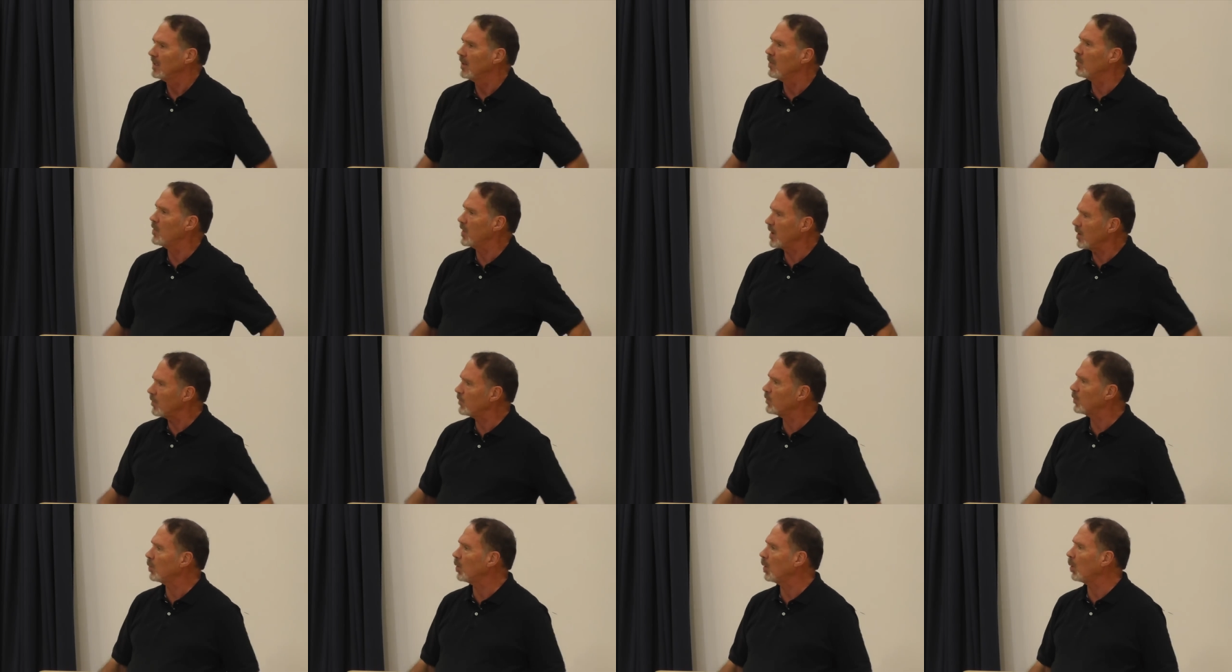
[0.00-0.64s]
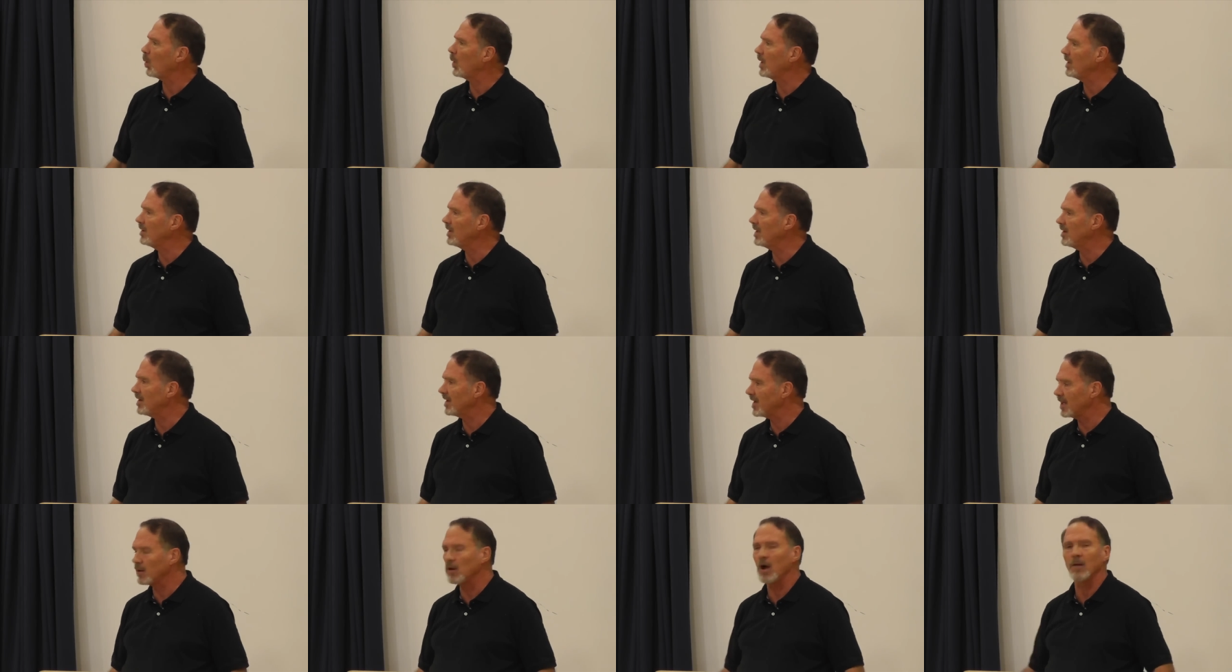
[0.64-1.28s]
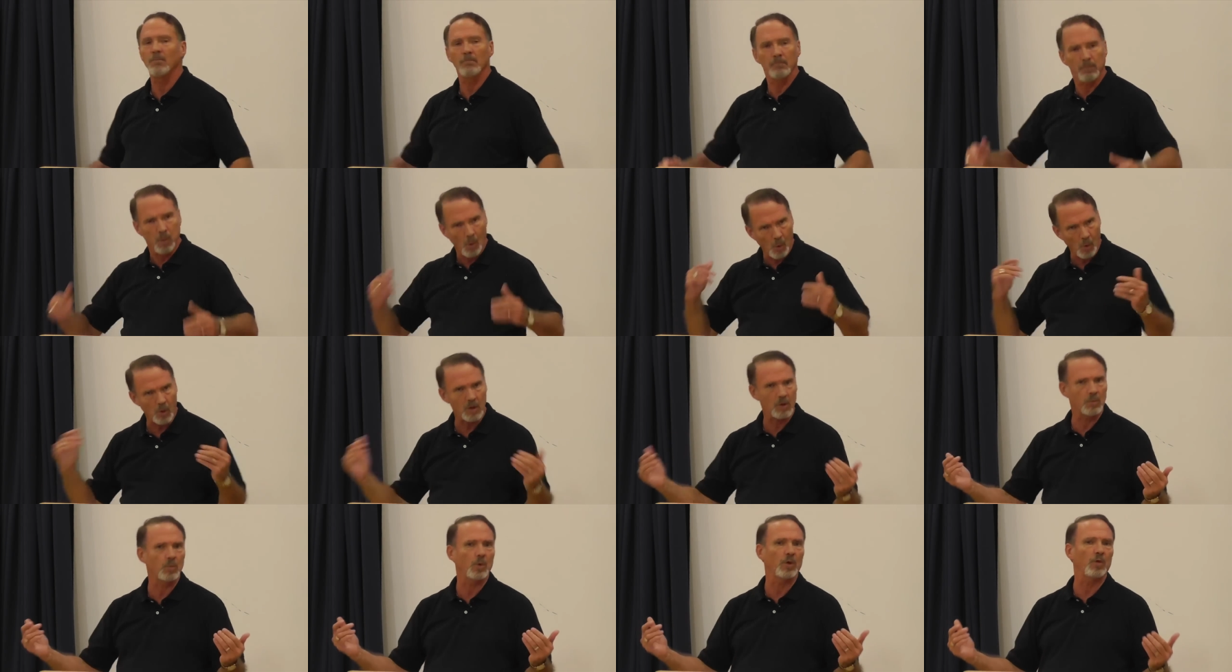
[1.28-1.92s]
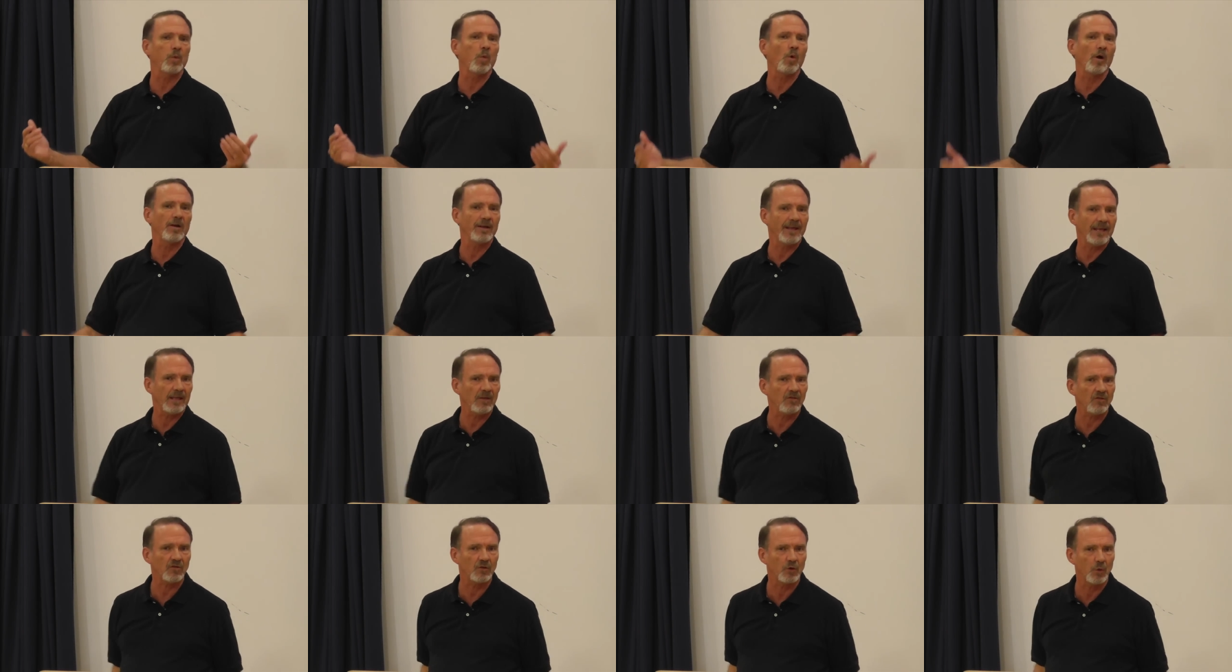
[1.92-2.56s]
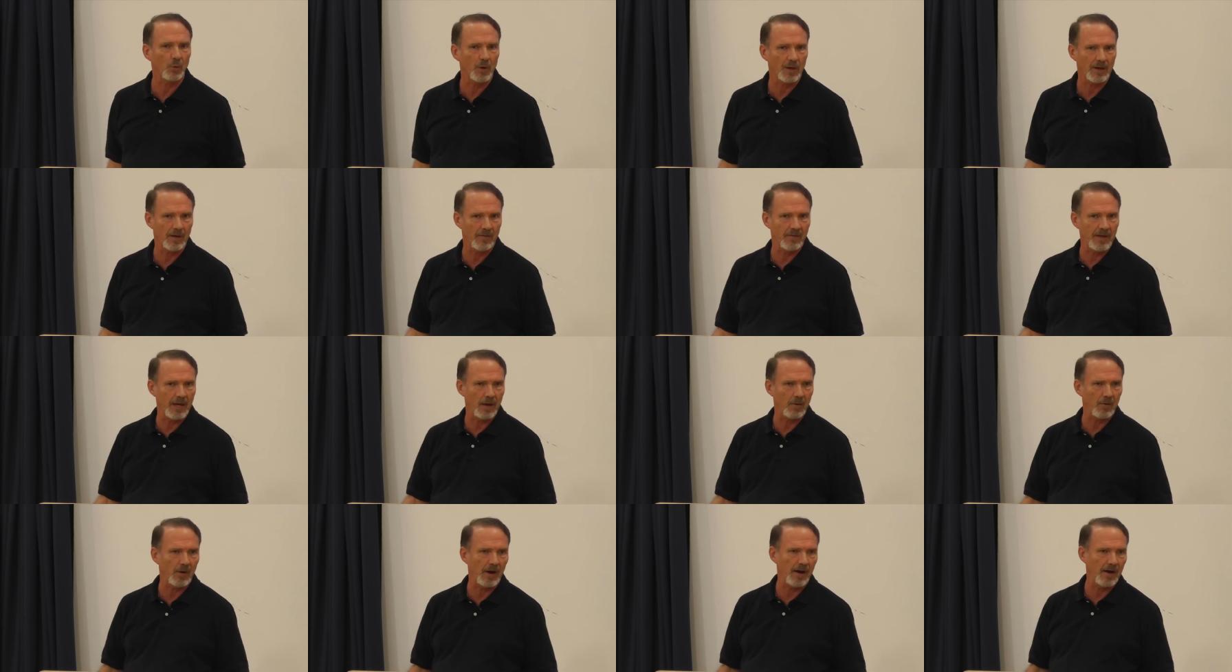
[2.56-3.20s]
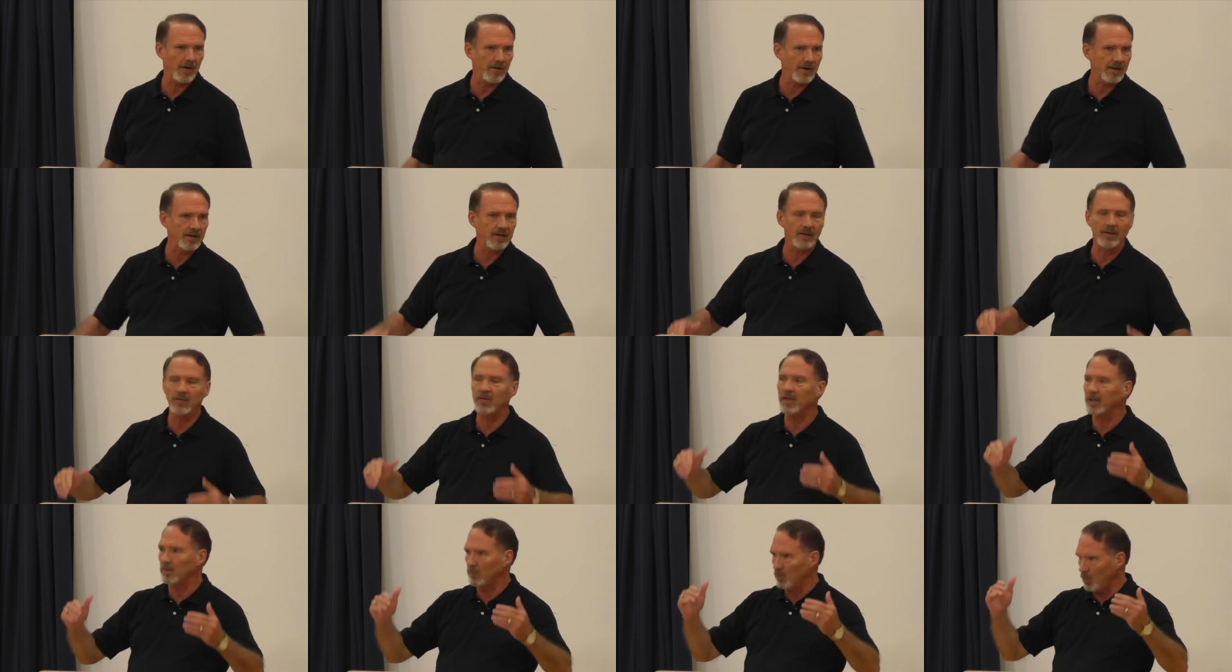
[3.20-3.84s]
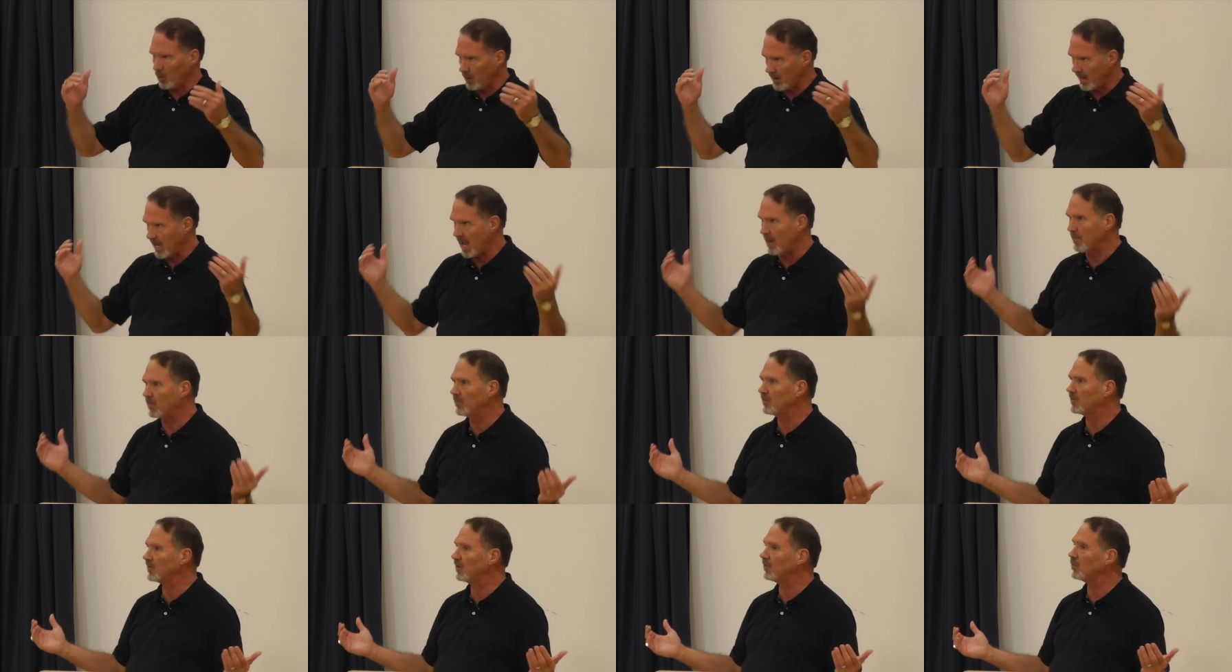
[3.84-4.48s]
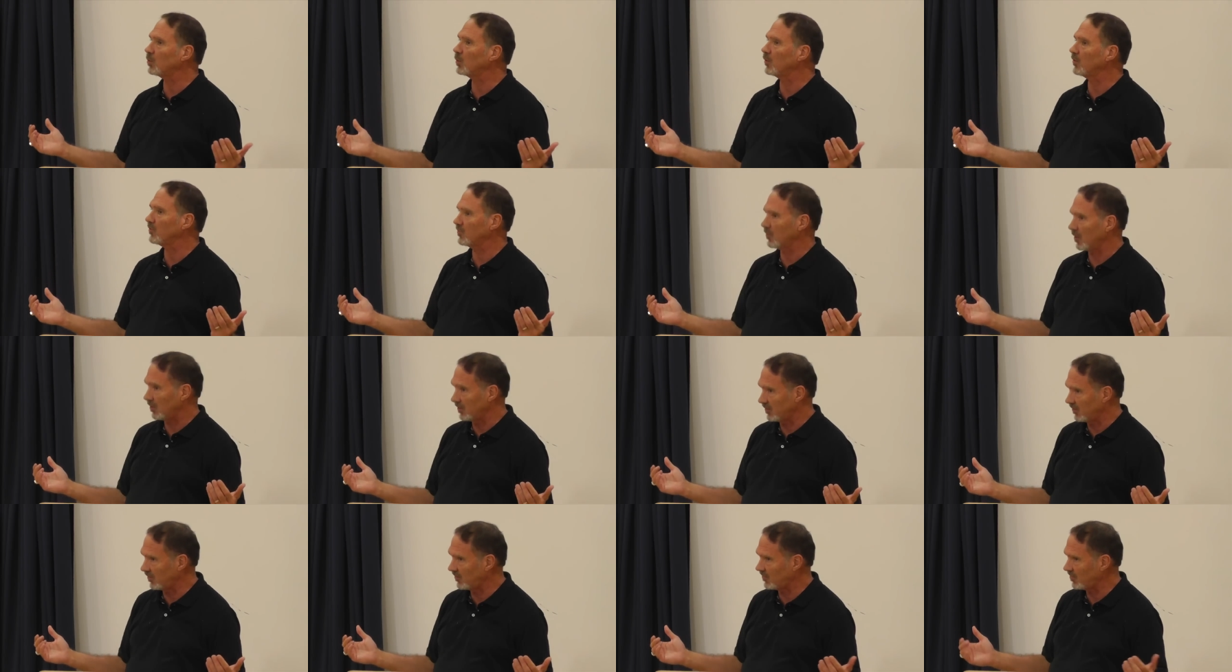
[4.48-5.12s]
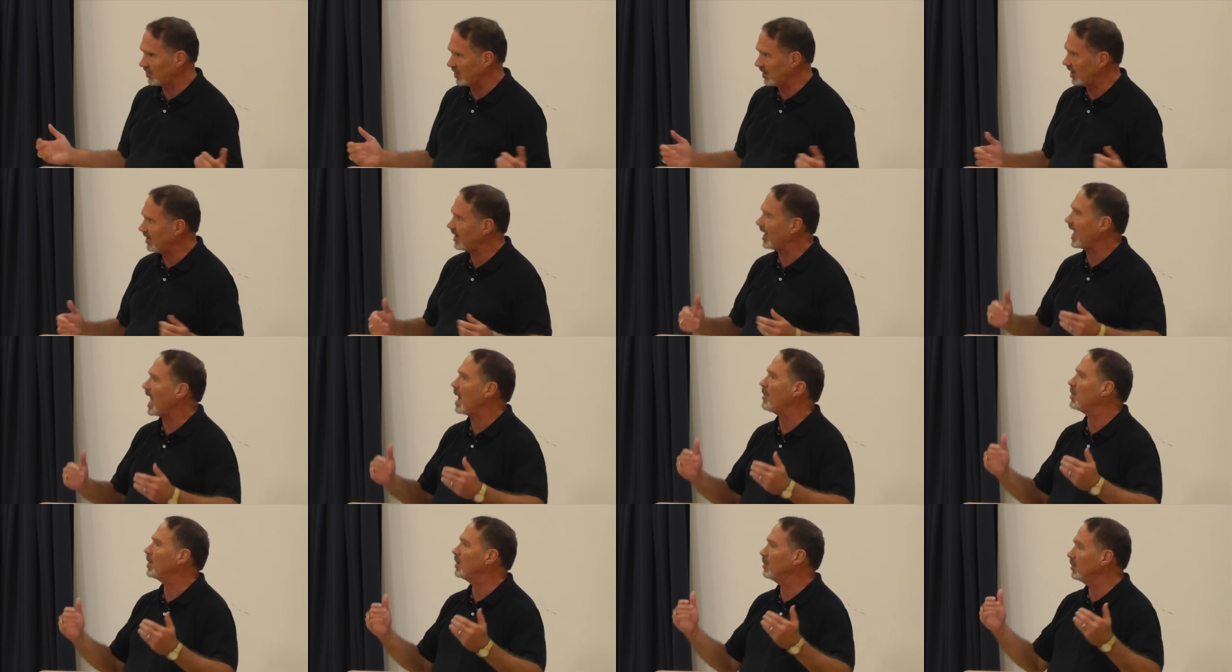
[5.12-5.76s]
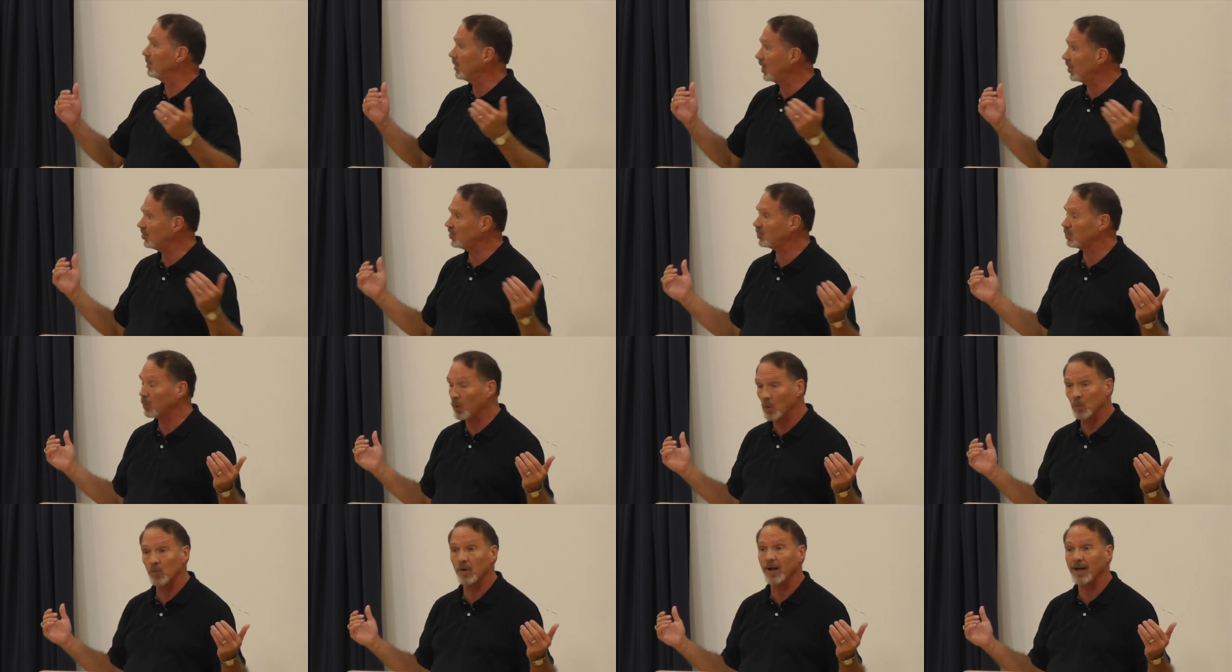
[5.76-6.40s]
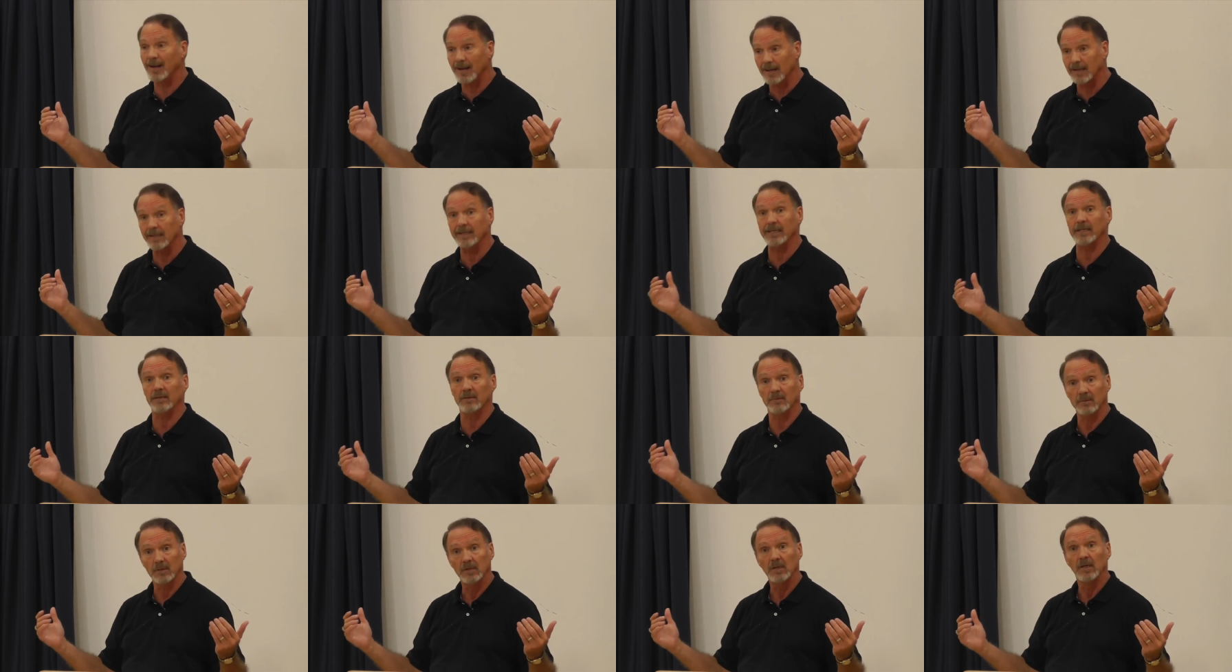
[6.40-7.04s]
And therefore, we need to get on board with what he's doing in that area, and then what happens is we'll start to see it happen much more readily.